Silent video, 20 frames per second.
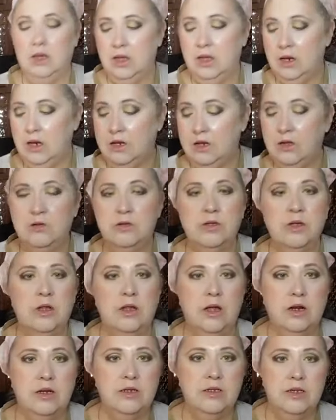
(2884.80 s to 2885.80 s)
and I use a
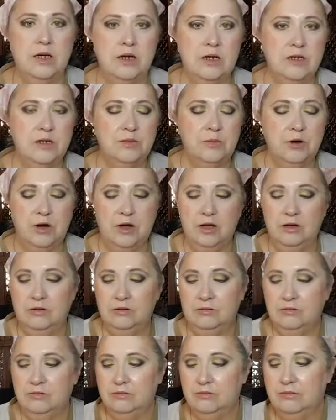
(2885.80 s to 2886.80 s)
lot of setting spray.
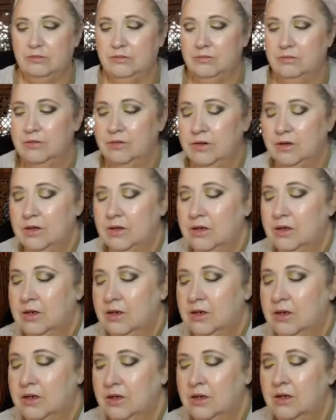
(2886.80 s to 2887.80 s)
I
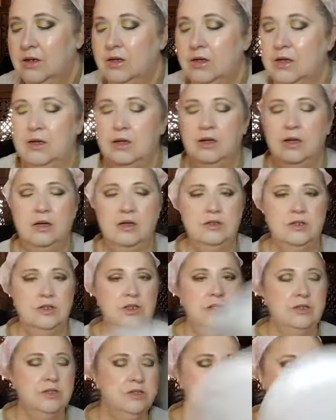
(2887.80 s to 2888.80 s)

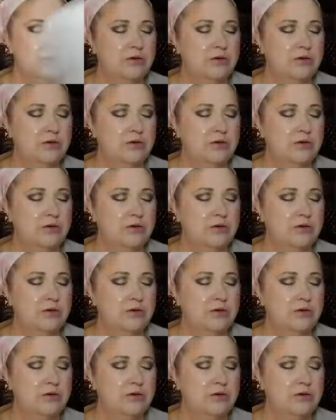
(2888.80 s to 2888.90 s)
just